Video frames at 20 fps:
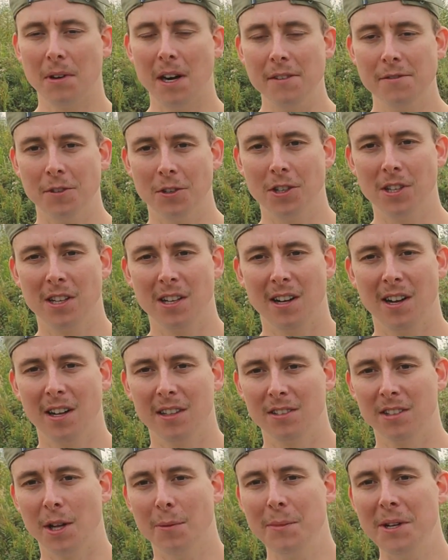rifle,
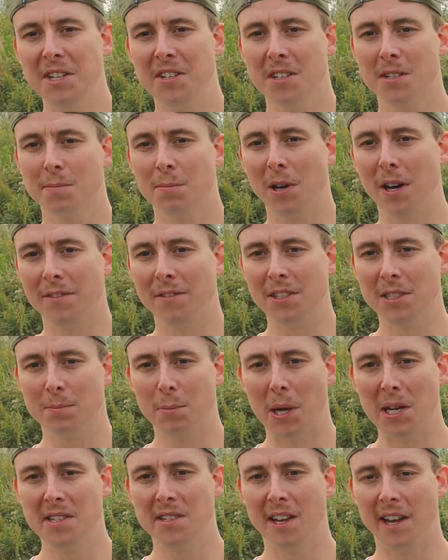let me just preface
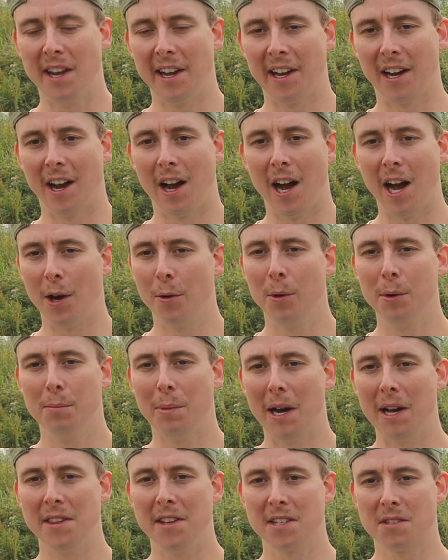by saying I would
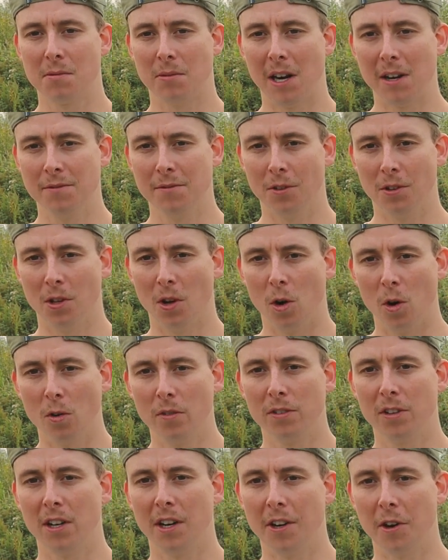buy this rifle
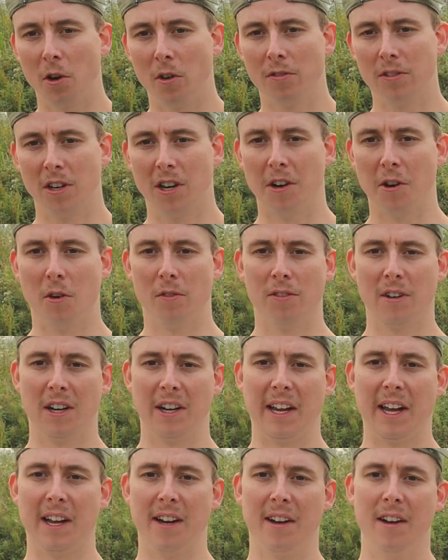over and over and over
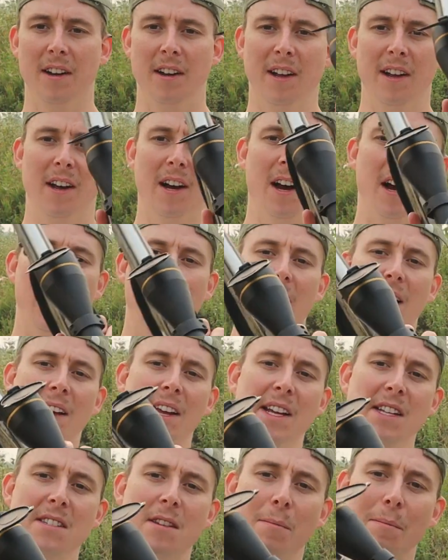again.
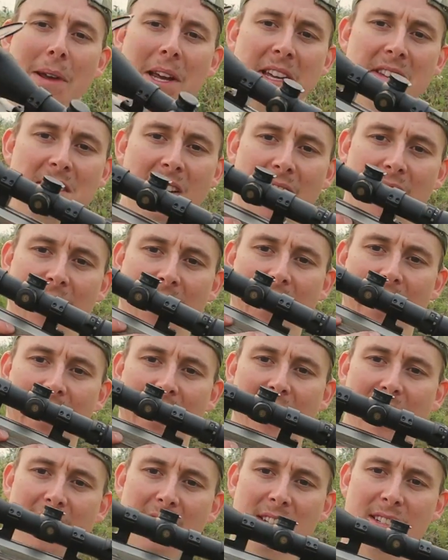It's amazing.
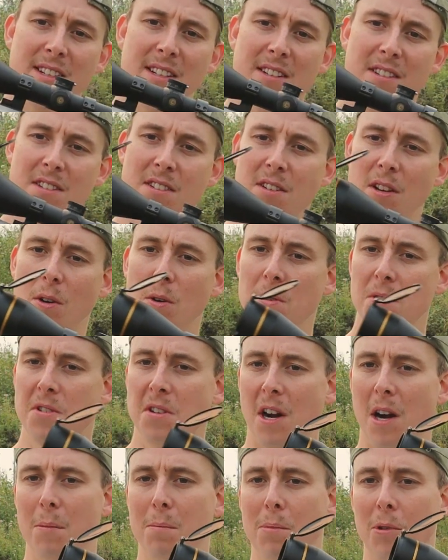It is so
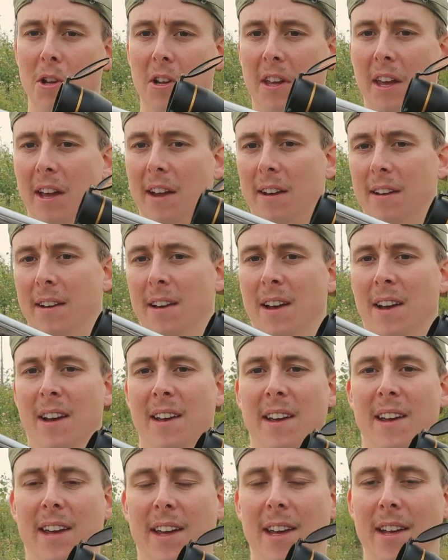sharp looking.
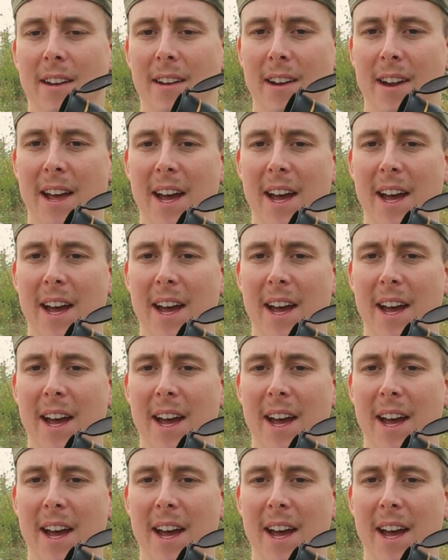It